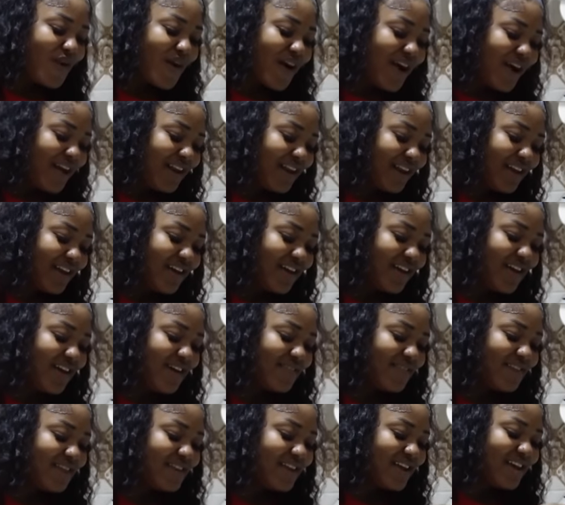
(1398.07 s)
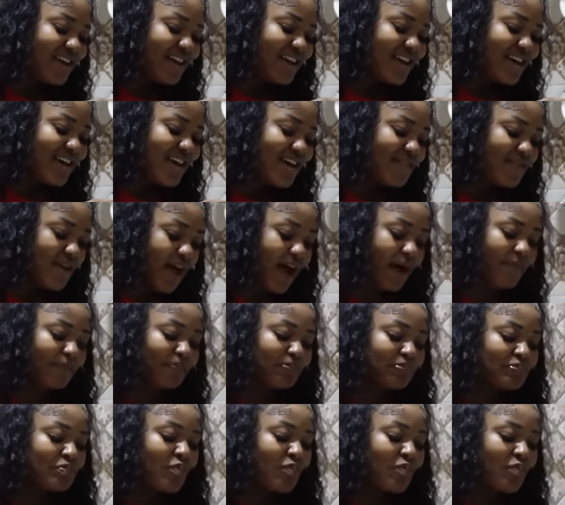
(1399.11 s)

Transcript: I love it, I love it. Ah,